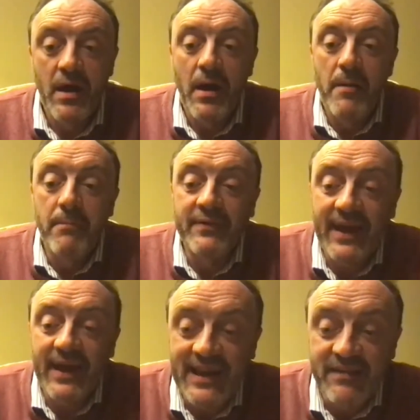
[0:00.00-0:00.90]
By
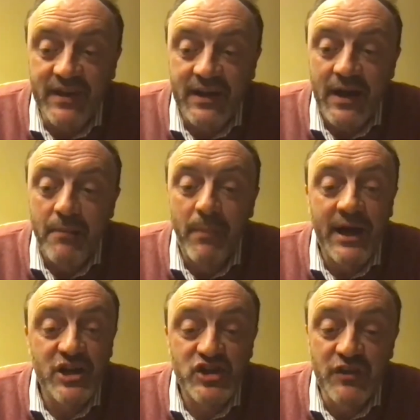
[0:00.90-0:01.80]
that evening, my
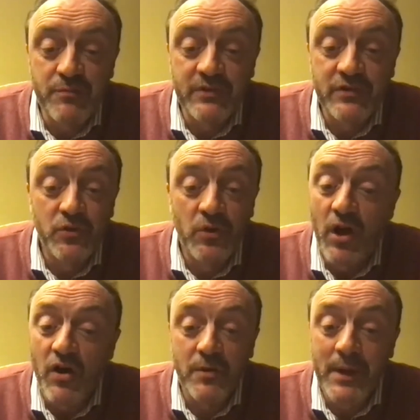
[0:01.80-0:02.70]
achievement no
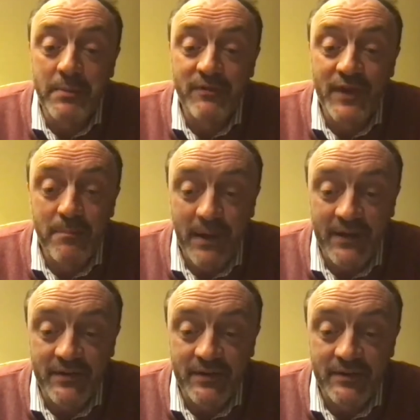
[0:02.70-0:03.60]
longer made me feel
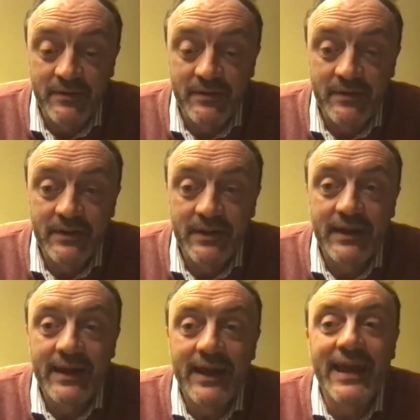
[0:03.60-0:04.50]
better.
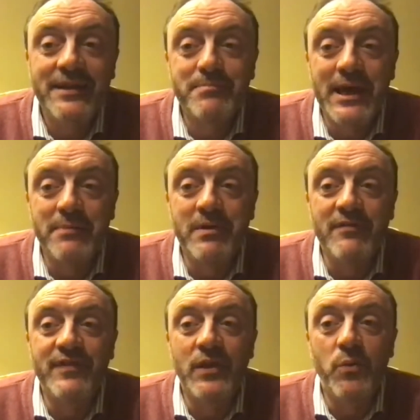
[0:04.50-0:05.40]
It made me
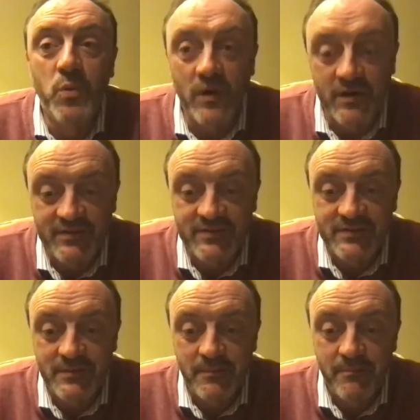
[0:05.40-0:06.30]
feel worse.
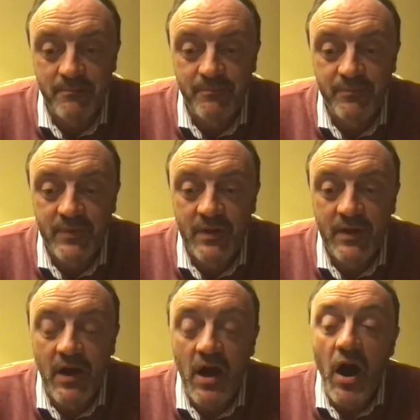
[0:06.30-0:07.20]

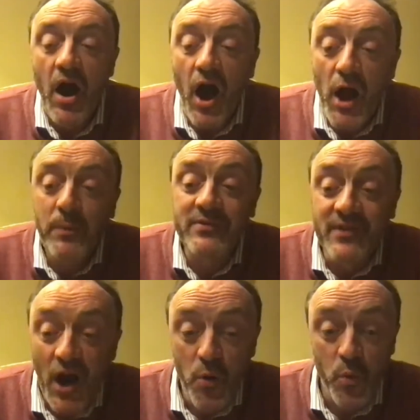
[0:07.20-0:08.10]
I was
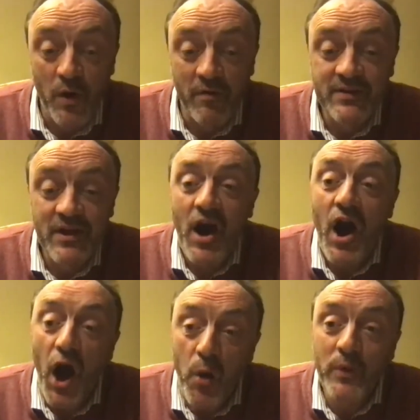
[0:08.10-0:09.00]
now worried,
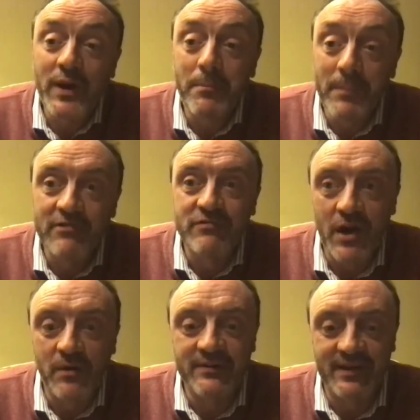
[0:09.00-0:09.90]
how would I meet
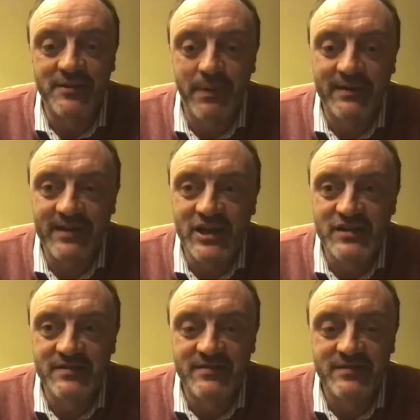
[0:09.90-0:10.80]
Roundy's
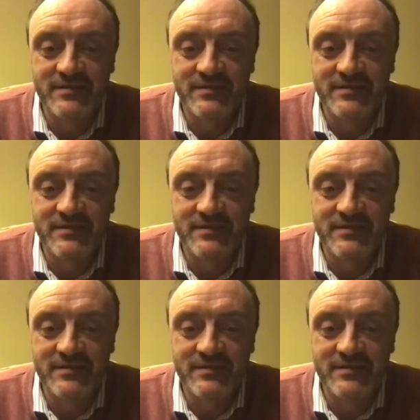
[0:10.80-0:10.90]
expectations?